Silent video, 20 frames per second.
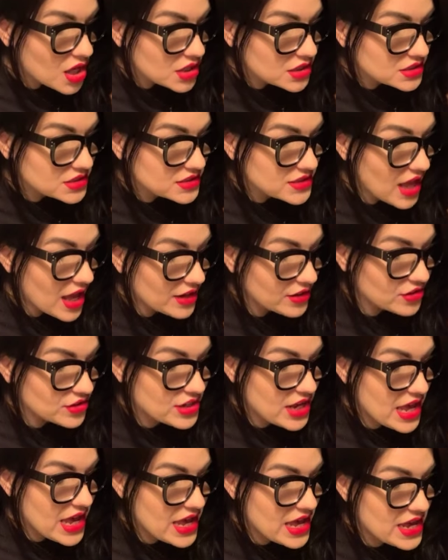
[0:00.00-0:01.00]

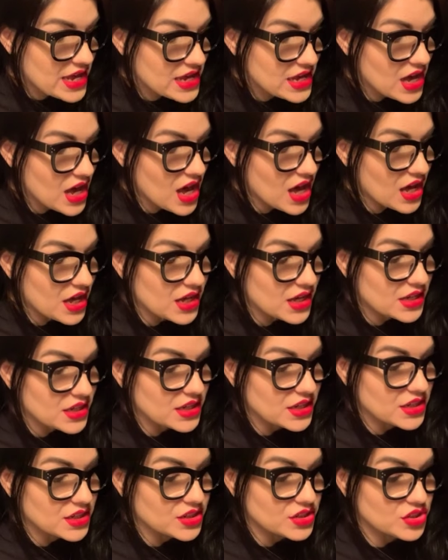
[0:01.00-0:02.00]
Saturday,
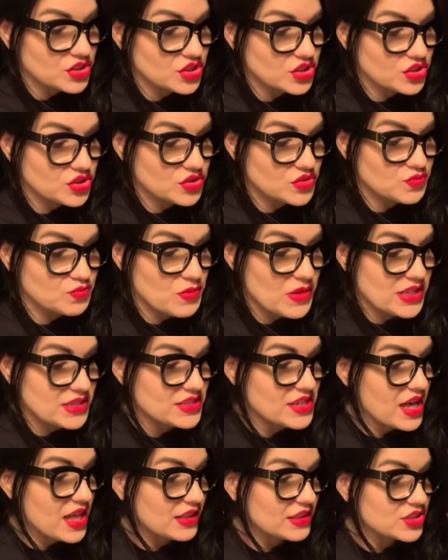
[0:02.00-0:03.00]
uh,
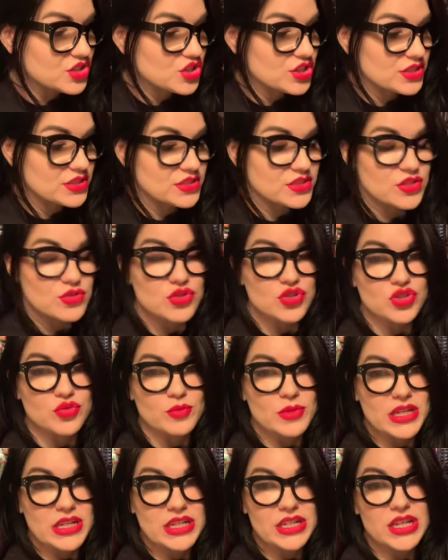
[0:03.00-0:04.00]
intelligence, social
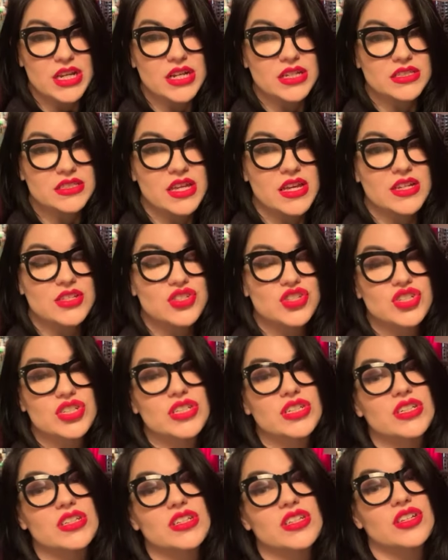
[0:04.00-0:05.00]
media,
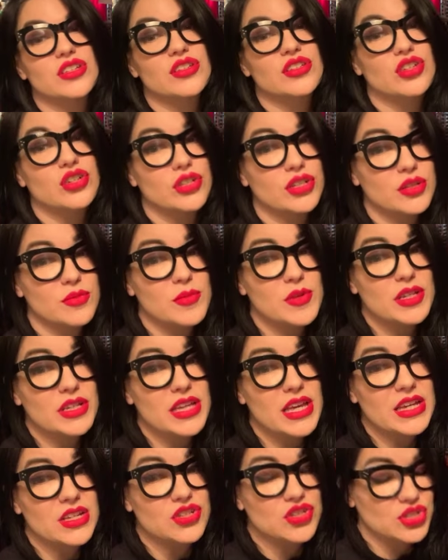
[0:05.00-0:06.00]
attention, good
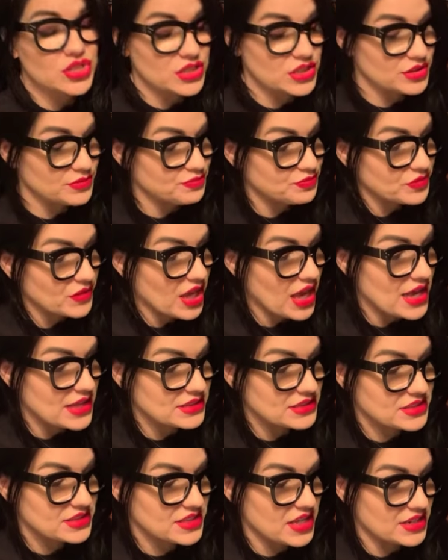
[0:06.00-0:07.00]
communication.
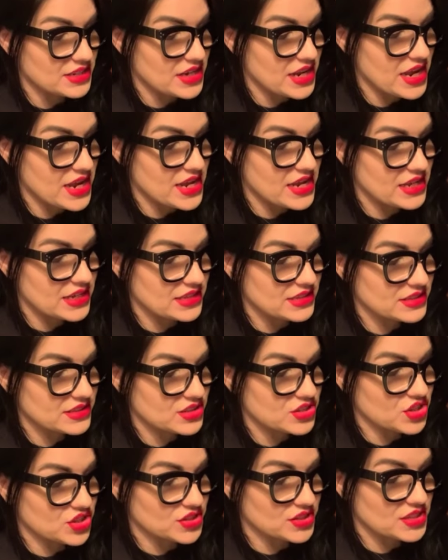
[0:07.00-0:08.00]
And Sunday
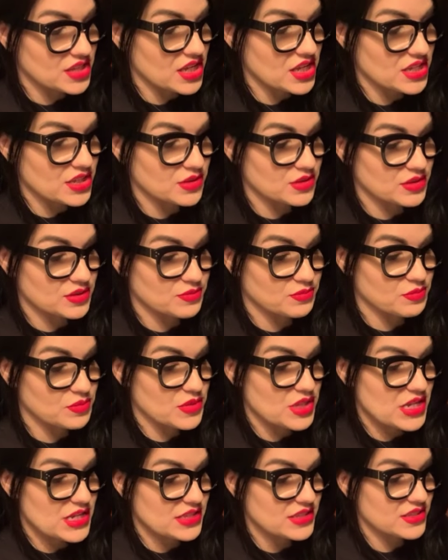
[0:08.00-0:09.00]
is just, it's,
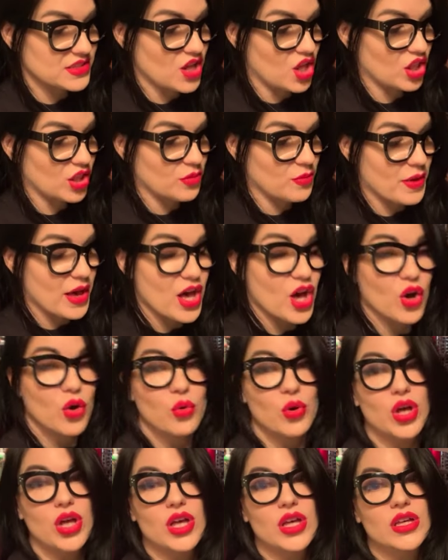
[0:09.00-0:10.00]
it's all
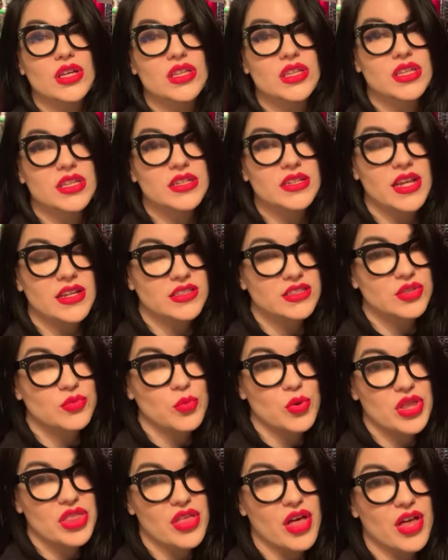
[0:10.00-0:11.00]
about connecting
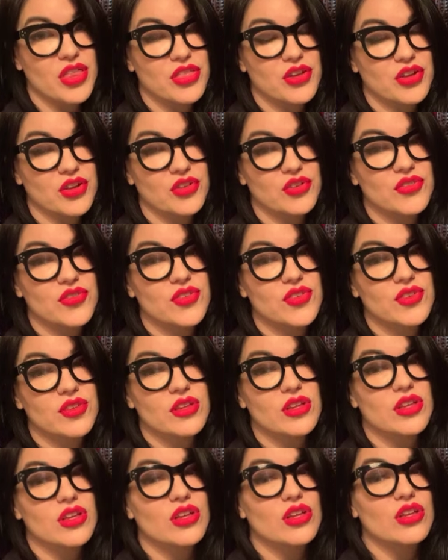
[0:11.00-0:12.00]
with others,
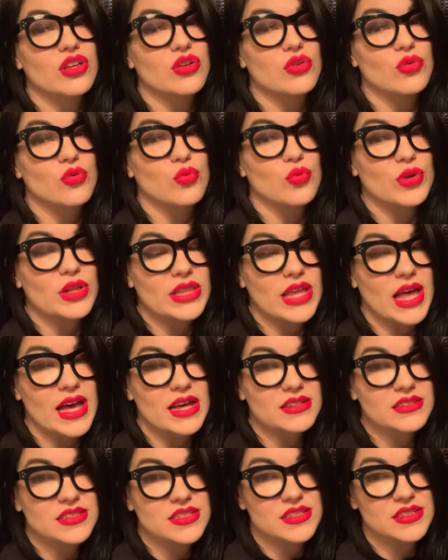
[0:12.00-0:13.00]

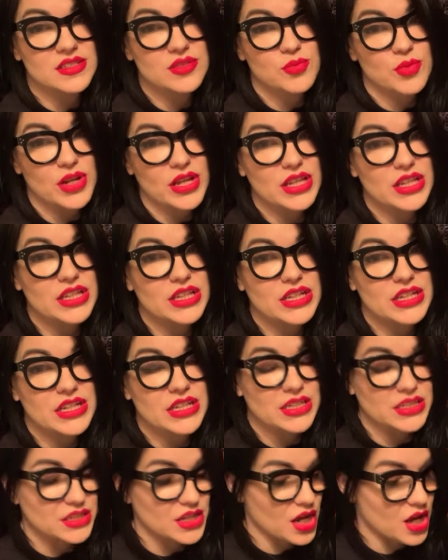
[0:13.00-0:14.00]
relaxing and spring
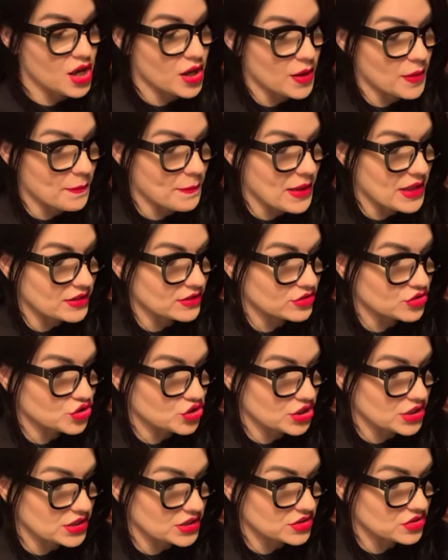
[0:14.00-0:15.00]
cleaning um,
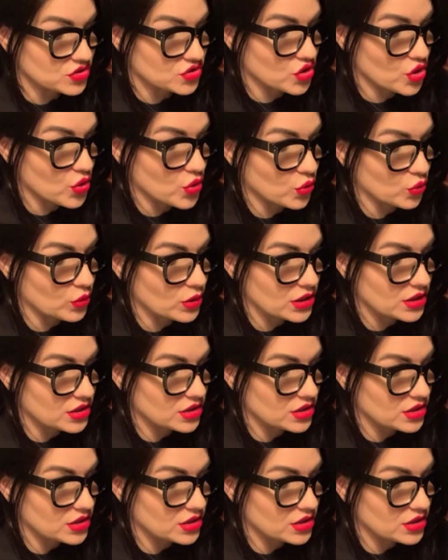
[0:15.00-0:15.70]
energy. So